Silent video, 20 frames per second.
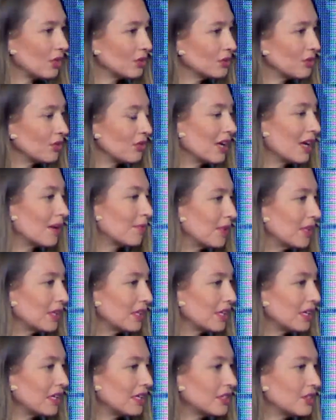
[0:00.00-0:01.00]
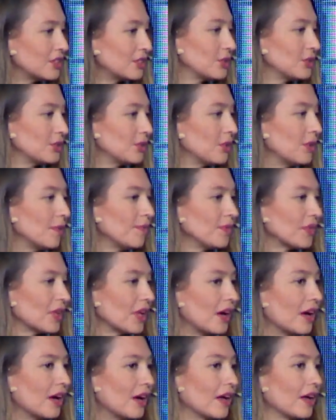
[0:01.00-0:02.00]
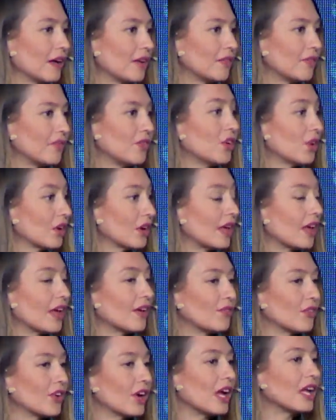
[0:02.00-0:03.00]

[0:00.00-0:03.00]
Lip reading: also the ability to, for